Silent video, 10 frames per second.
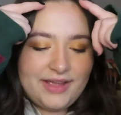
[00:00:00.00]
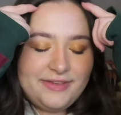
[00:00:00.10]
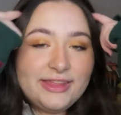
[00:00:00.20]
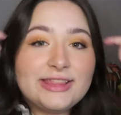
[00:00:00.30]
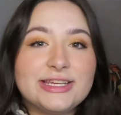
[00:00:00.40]
I
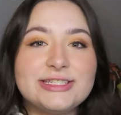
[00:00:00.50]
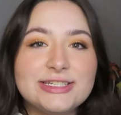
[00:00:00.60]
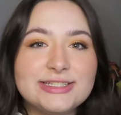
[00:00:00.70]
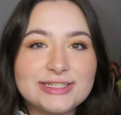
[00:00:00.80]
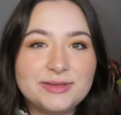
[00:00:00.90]
feel like this
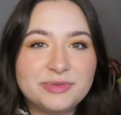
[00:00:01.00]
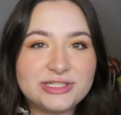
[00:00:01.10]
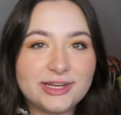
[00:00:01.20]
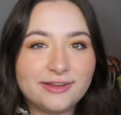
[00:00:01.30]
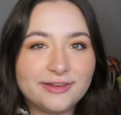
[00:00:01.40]
season in
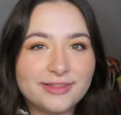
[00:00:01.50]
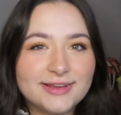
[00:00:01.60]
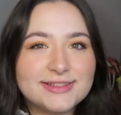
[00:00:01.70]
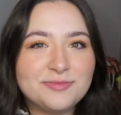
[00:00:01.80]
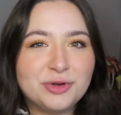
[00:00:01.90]
particular,
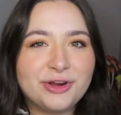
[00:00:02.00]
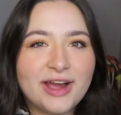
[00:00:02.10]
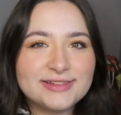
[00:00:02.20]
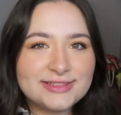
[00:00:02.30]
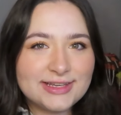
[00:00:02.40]
things have
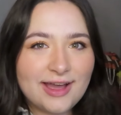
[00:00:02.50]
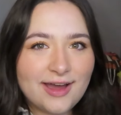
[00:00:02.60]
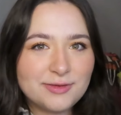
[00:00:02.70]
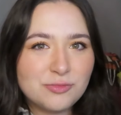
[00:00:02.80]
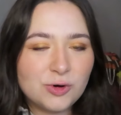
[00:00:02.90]
progressed and
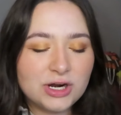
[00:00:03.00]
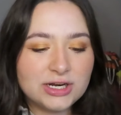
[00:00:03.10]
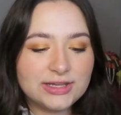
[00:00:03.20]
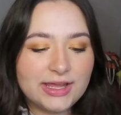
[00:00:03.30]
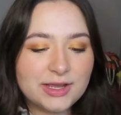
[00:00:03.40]
gotten
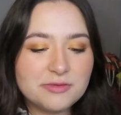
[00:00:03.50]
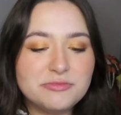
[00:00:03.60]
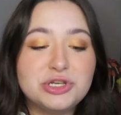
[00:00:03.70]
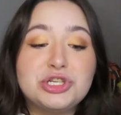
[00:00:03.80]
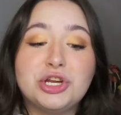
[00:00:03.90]
more, like,
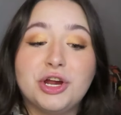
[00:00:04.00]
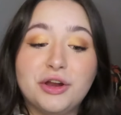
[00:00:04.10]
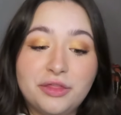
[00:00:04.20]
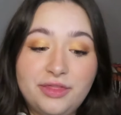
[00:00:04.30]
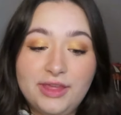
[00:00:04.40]

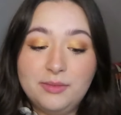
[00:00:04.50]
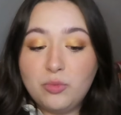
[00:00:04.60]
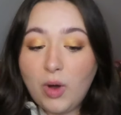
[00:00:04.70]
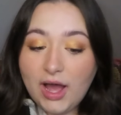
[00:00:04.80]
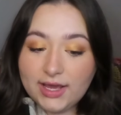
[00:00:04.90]
mature
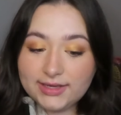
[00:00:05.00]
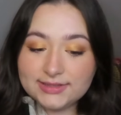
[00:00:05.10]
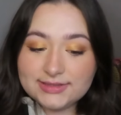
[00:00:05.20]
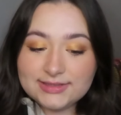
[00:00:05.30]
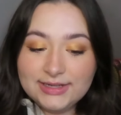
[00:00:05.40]

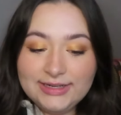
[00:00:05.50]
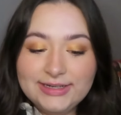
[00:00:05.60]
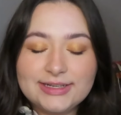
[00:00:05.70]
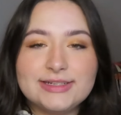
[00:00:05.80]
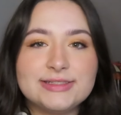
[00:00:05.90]
theme-wise.
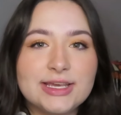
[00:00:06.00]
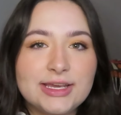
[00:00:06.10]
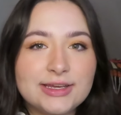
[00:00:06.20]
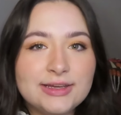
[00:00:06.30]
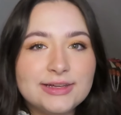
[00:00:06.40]
Because,
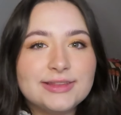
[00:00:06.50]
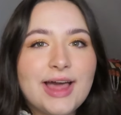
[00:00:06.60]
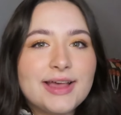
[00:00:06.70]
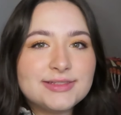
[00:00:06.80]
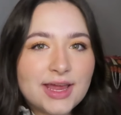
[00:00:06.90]
like,
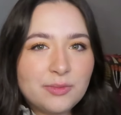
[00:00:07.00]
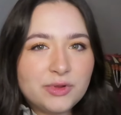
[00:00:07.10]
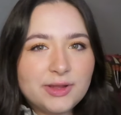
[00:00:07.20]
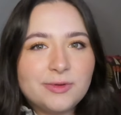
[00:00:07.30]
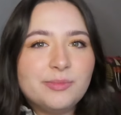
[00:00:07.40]
last time
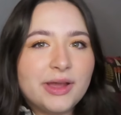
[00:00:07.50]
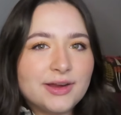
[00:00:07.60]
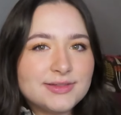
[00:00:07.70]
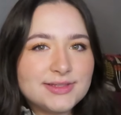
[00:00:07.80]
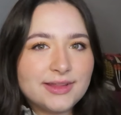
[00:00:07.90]
when they were in
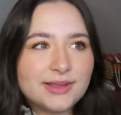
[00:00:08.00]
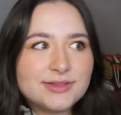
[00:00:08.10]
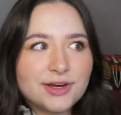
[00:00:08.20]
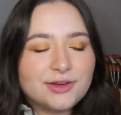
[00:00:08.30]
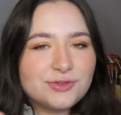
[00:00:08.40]
Paris, they, like,
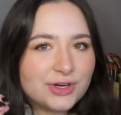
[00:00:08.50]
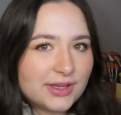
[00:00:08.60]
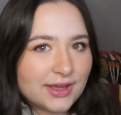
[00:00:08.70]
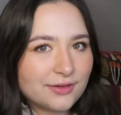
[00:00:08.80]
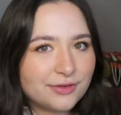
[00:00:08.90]
started
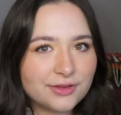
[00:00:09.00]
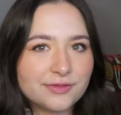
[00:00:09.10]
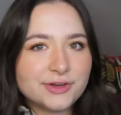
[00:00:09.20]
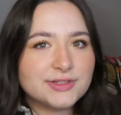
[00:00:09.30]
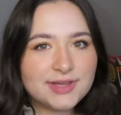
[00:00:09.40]
drinking for the
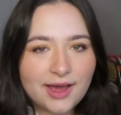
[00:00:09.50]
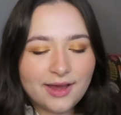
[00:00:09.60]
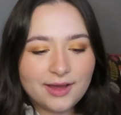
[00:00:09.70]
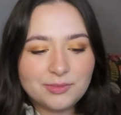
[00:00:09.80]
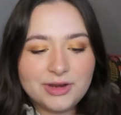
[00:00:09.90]
first
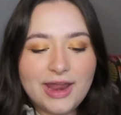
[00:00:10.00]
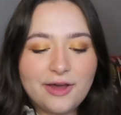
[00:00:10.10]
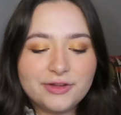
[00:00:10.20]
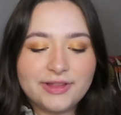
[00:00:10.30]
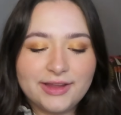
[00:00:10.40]
time, and now
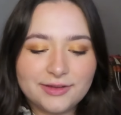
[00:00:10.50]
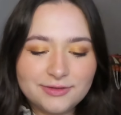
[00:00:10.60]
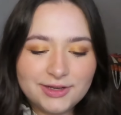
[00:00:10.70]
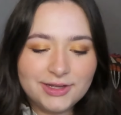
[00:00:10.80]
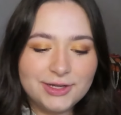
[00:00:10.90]
they're, like,
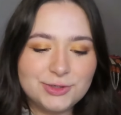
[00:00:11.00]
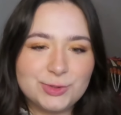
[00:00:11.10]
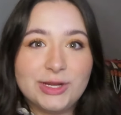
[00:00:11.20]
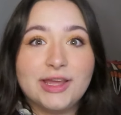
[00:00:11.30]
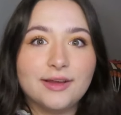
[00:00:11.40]

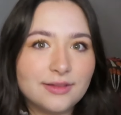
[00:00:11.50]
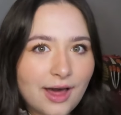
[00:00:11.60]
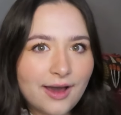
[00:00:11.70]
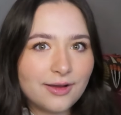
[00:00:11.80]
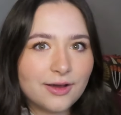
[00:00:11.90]
drinking a
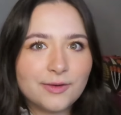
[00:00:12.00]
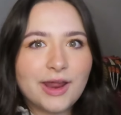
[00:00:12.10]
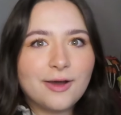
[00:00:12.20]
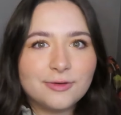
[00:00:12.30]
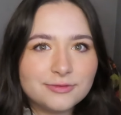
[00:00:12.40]
lot, going
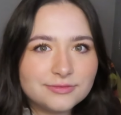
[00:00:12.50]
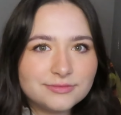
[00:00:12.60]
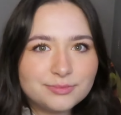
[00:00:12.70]
out